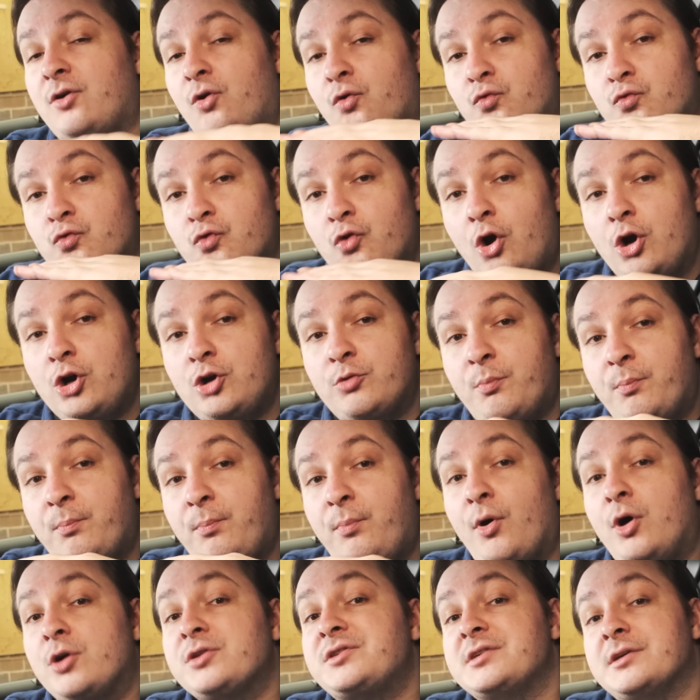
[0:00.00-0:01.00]
rock
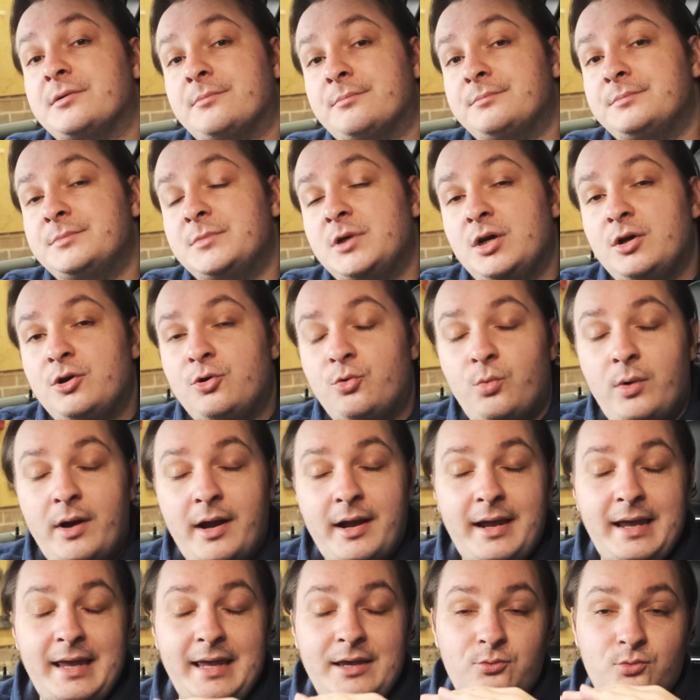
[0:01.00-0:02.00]
bottom
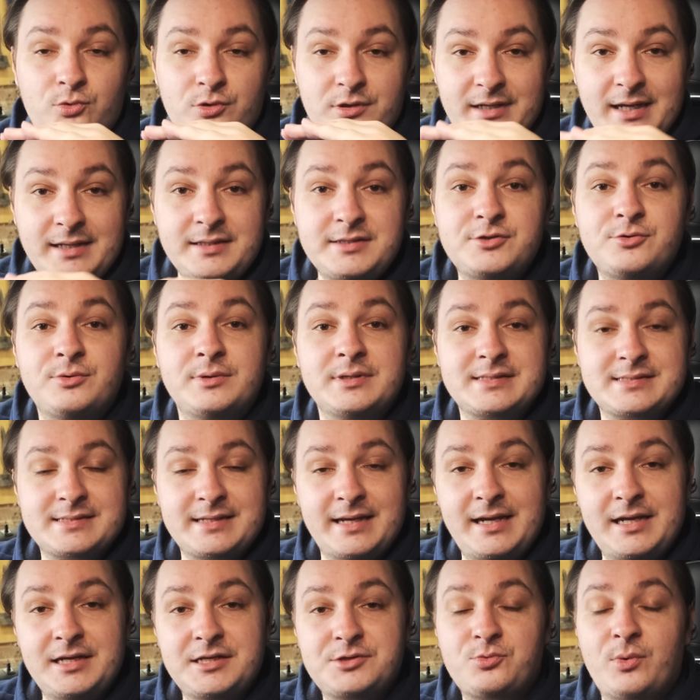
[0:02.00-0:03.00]
where it will get to a
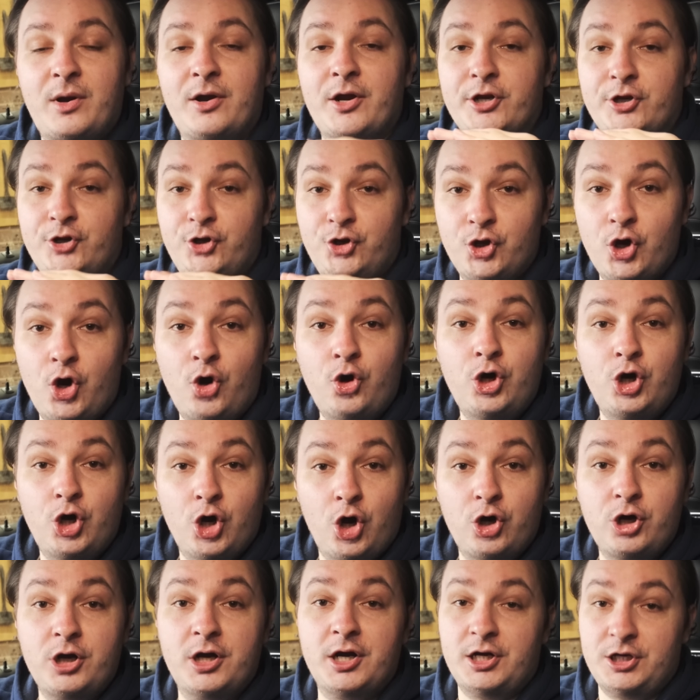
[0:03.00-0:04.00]
stage where it no
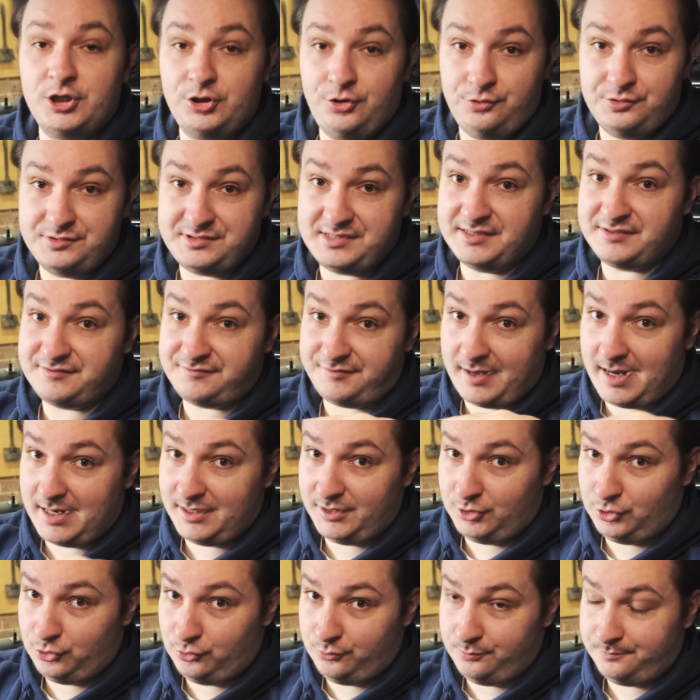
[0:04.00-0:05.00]
longer loses
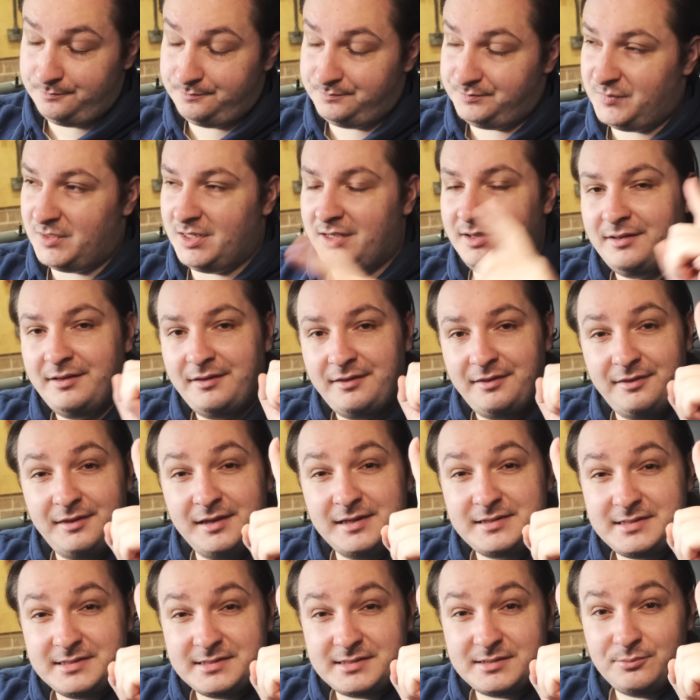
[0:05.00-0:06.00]
value.
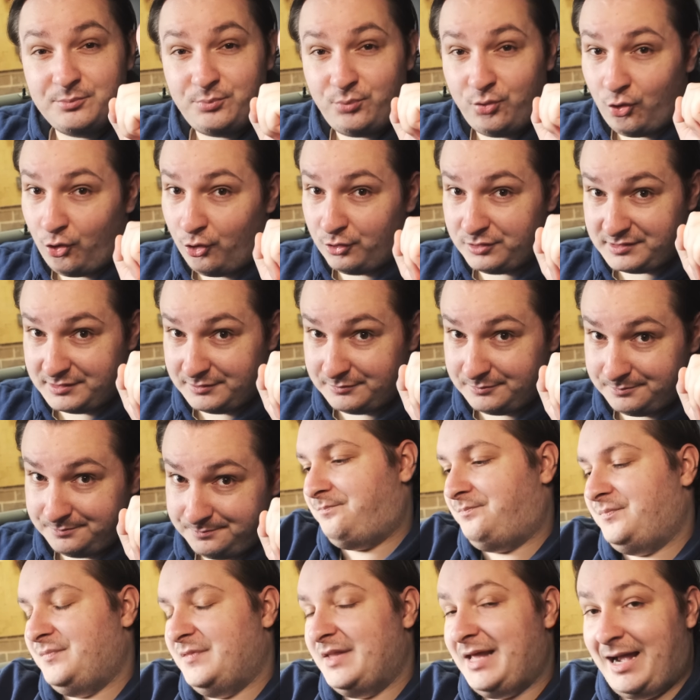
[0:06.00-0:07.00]
This is important.
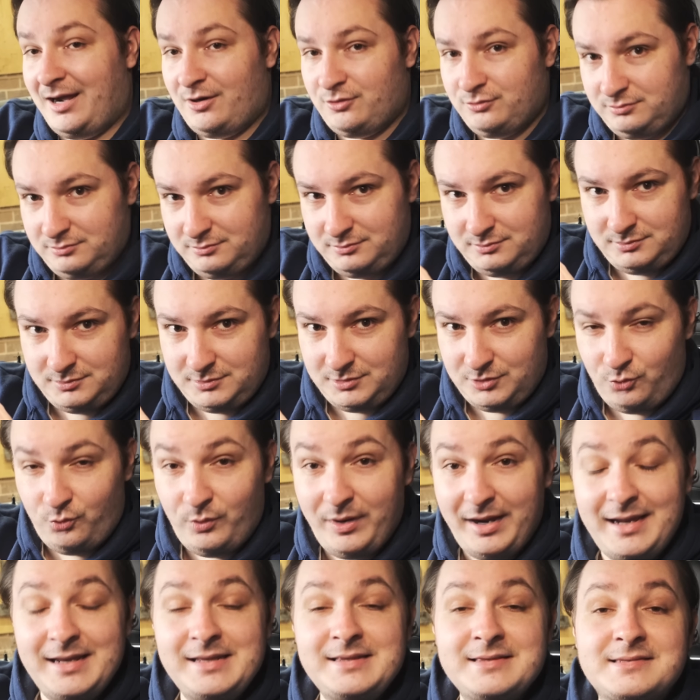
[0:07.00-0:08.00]
Now, we're
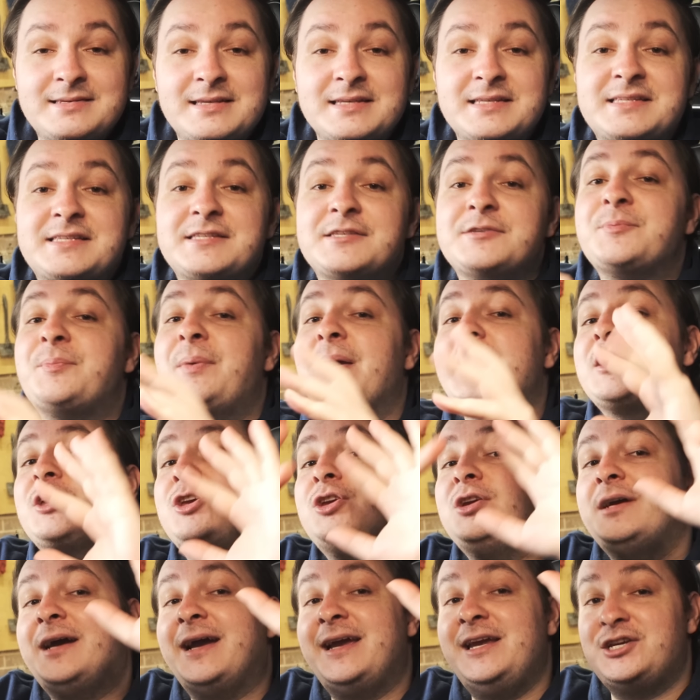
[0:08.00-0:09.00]
into
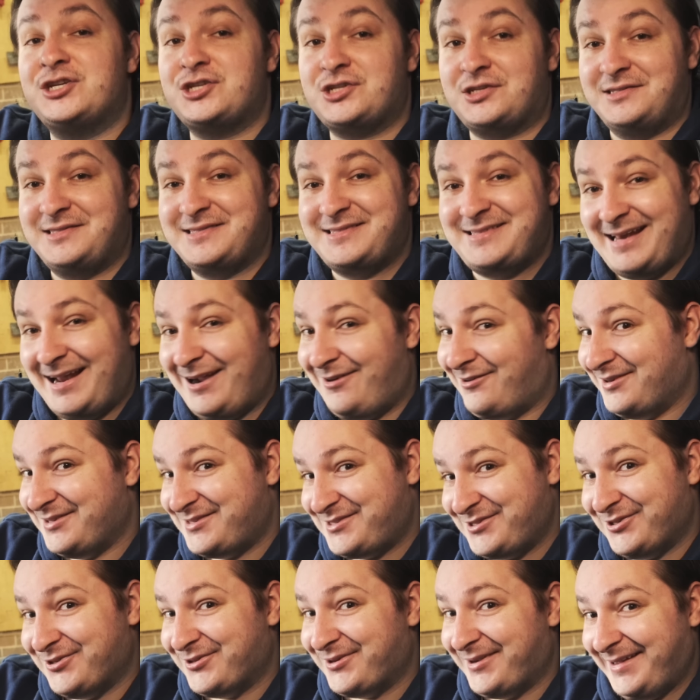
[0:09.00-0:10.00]
speculation
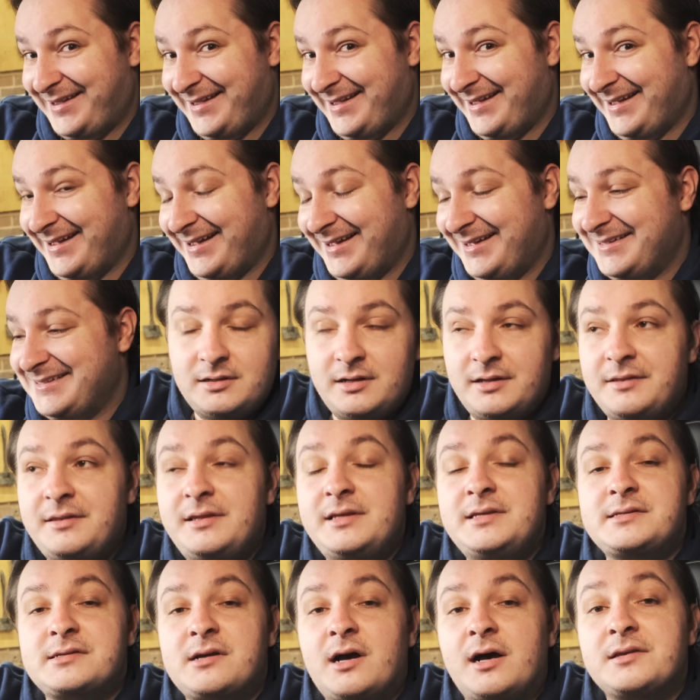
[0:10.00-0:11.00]
territory here.
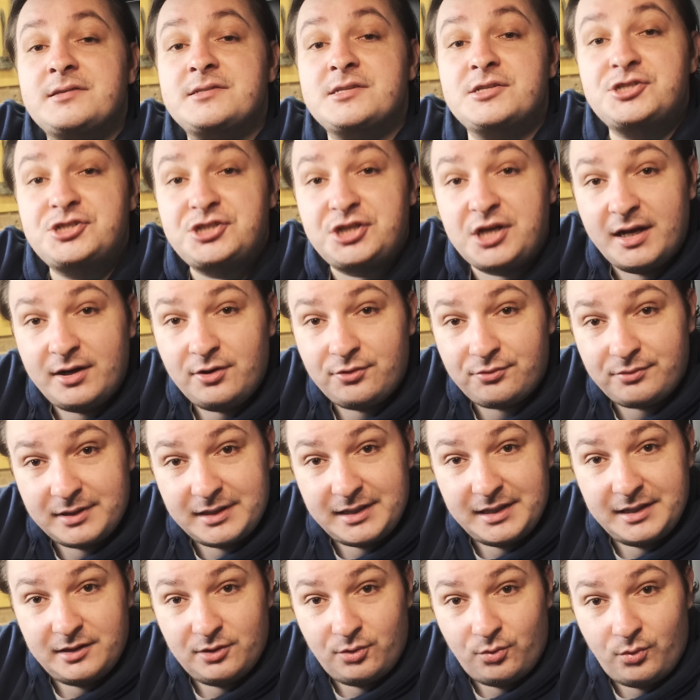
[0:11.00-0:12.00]
These cars are
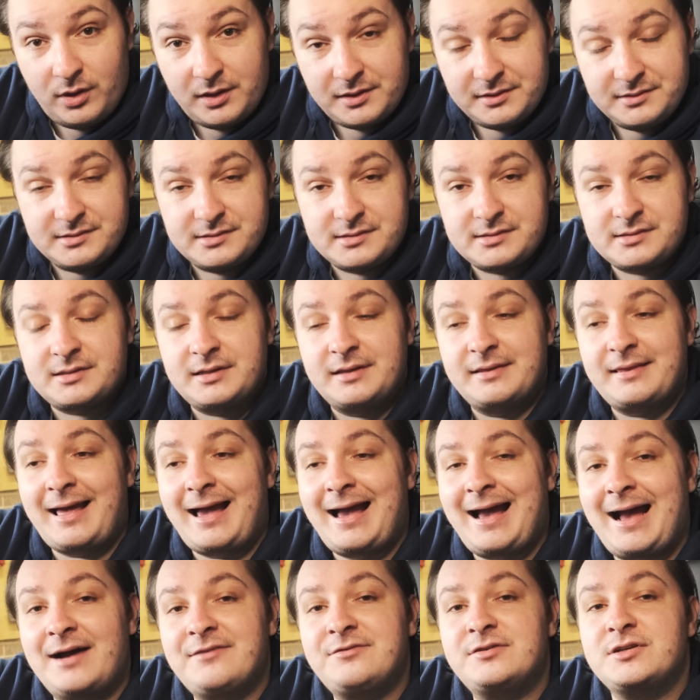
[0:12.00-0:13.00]
generally the ones that
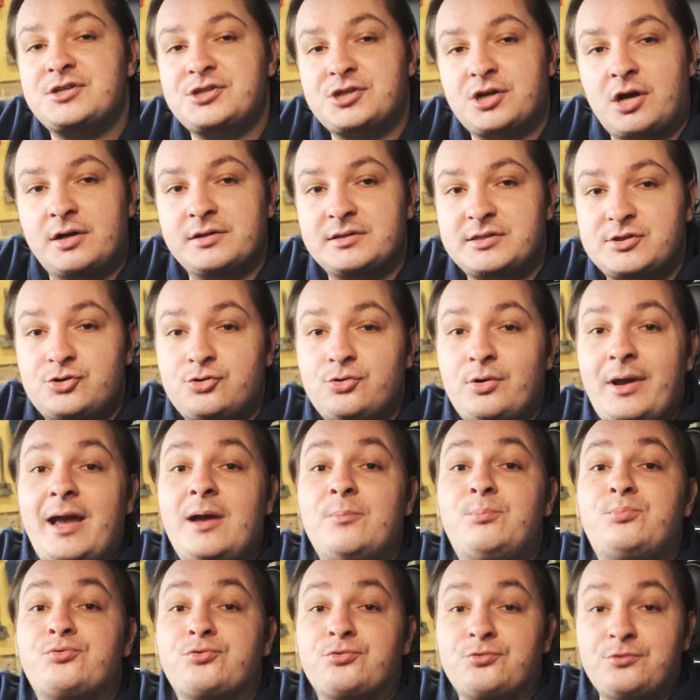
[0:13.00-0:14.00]
have a chance to
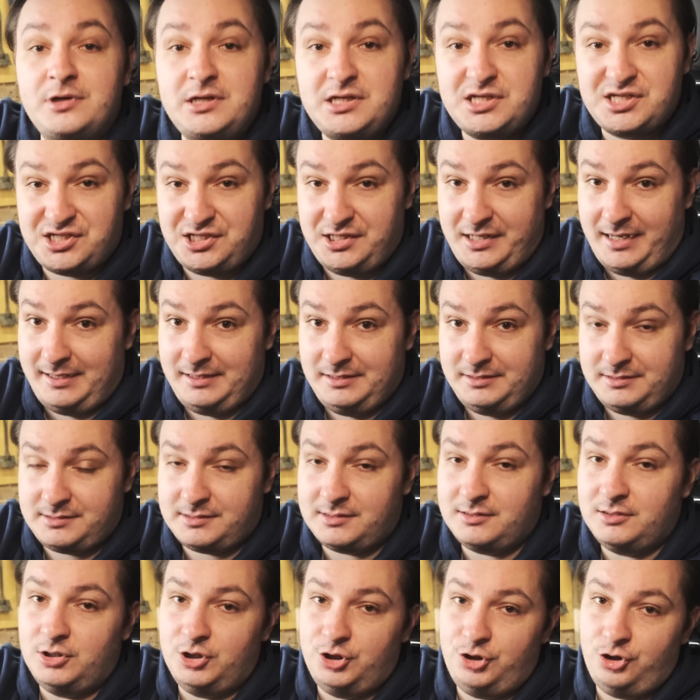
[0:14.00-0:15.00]
appreciate
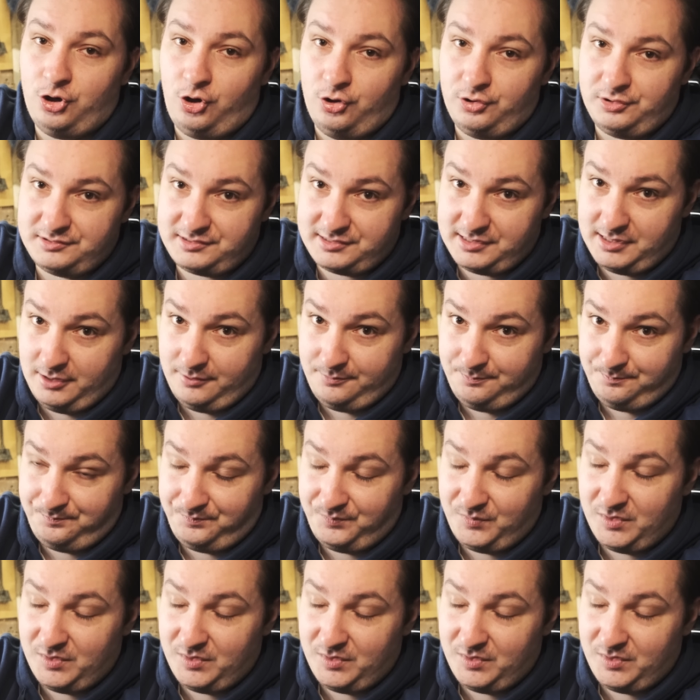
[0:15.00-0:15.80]
long term.